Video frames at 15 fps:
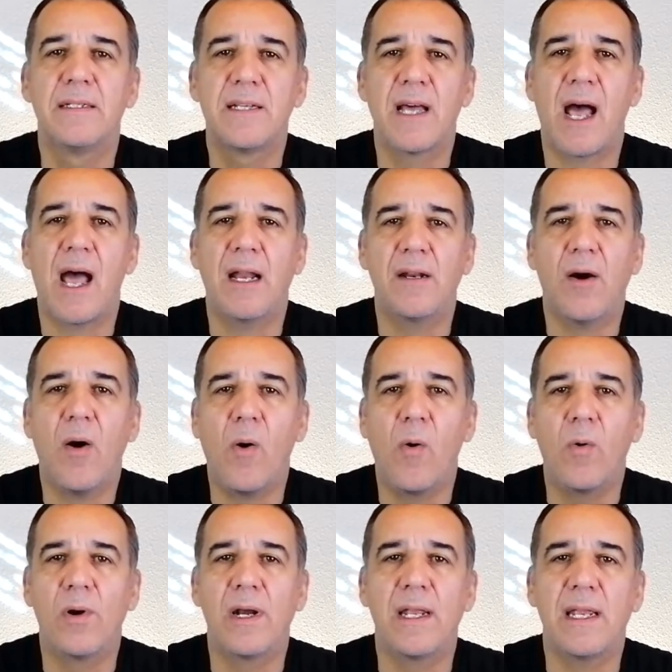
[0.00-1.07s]
done
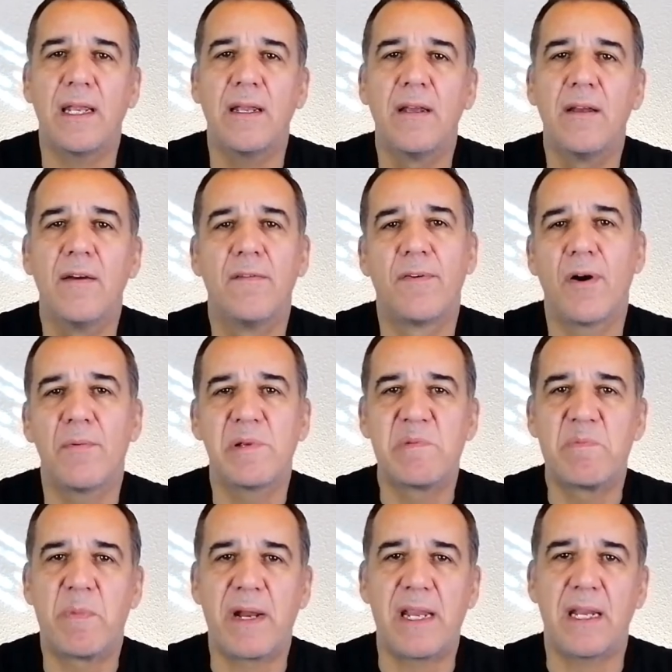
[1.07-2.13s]
only from
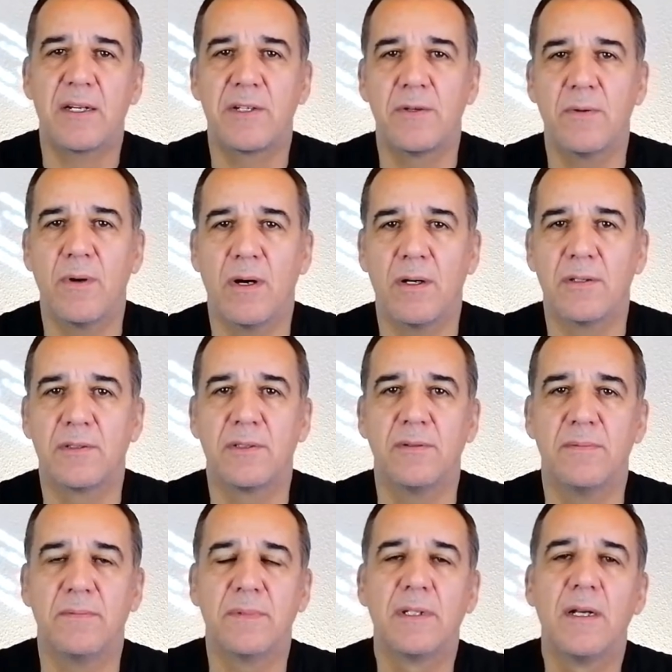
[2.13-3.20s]
spring to
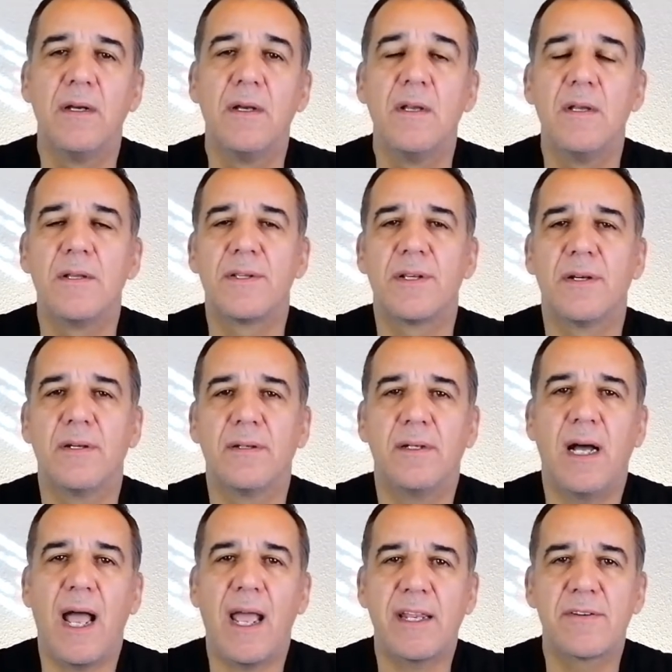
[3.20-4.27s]
autumn.
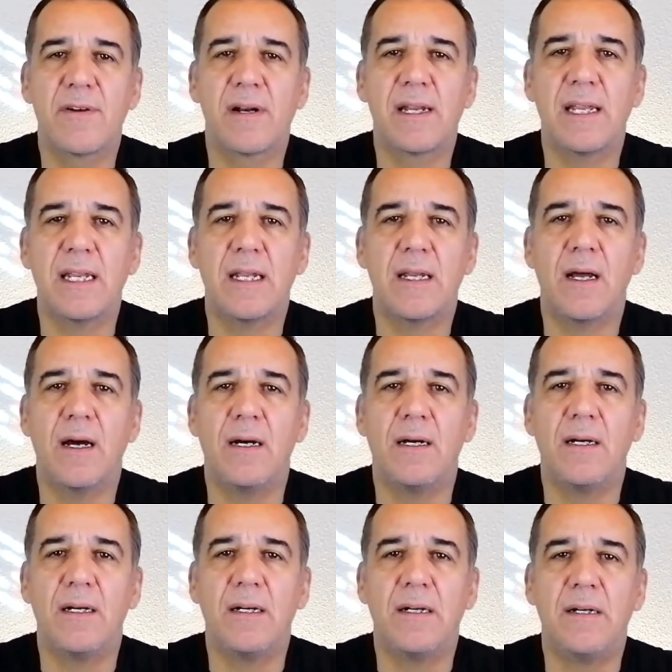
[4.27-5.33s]
So actually
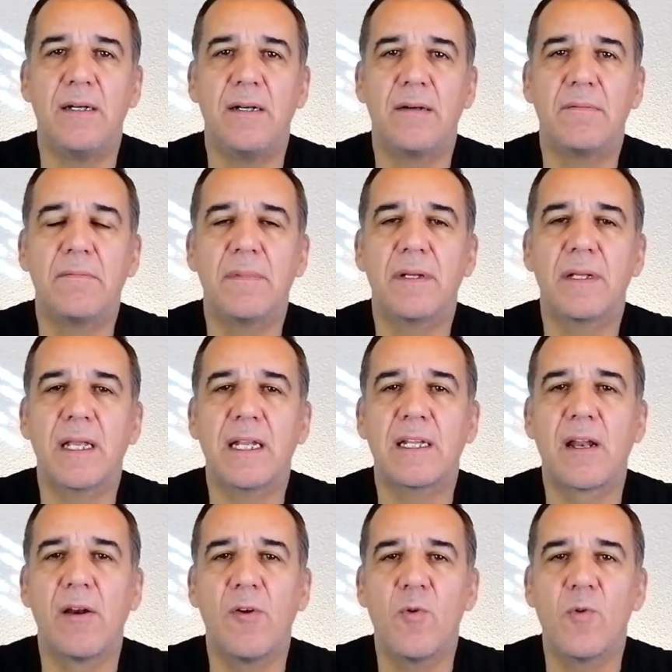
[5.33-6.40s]

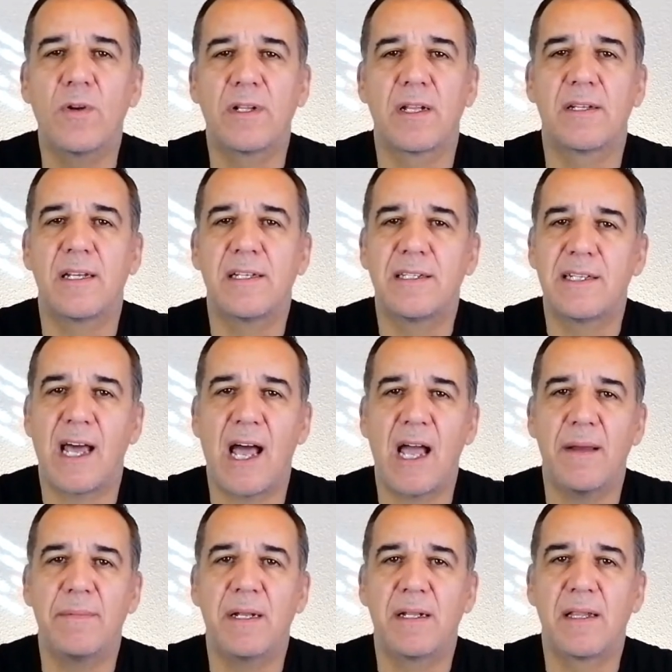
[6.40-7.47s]
it looked at the
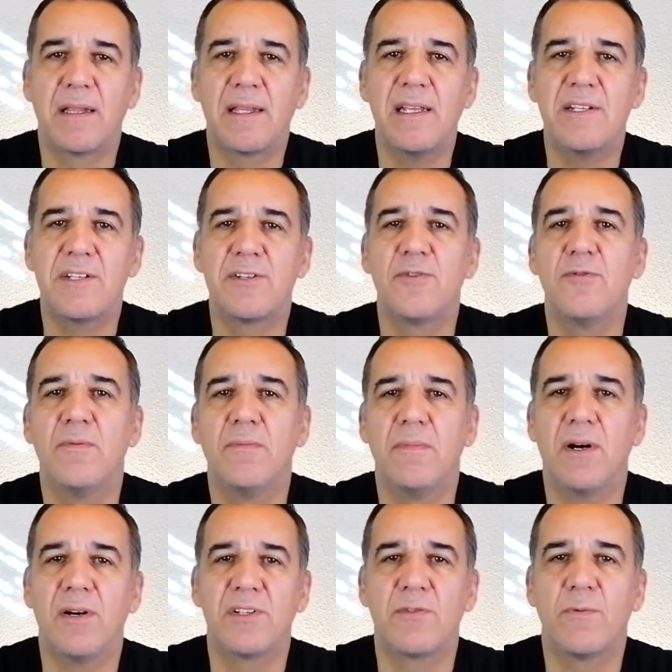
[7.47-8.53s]
time that these 2
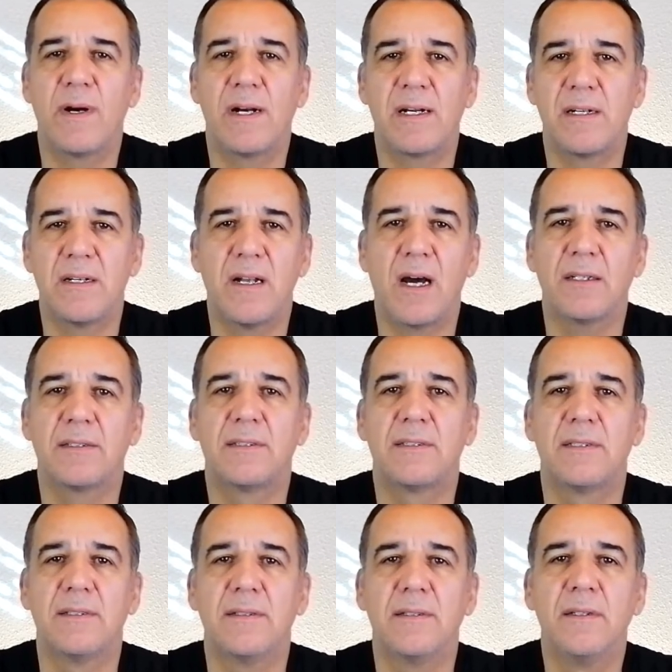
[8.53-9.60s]
months were
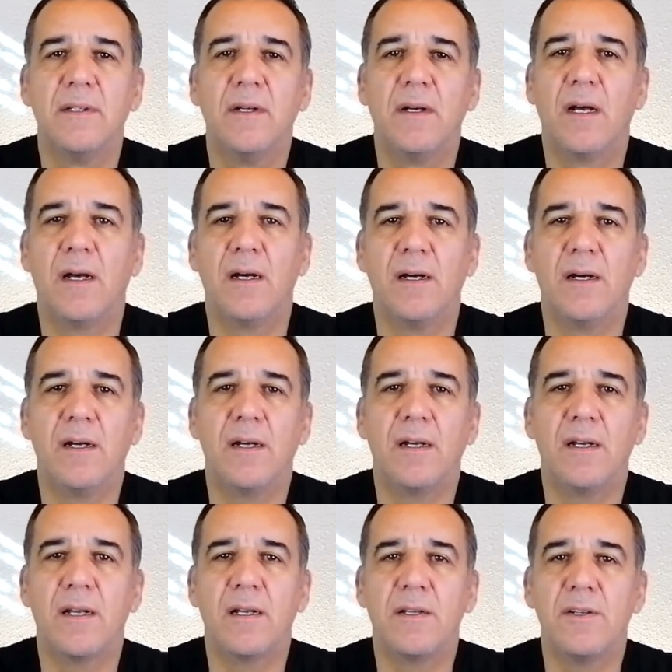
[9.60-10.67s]
not
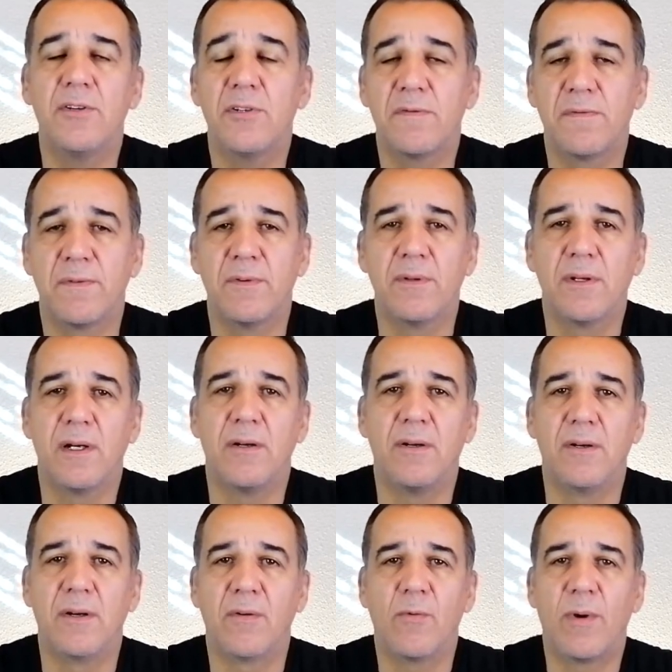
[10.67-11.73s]
useful
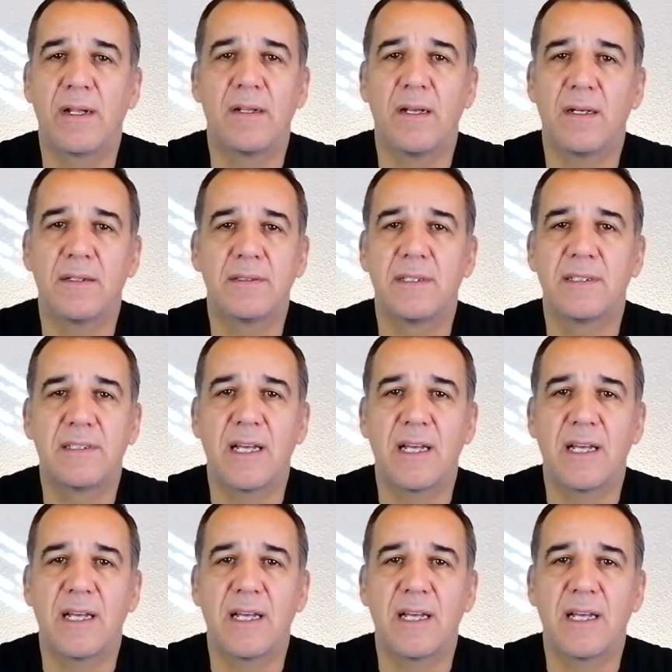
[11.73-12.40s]
or were not the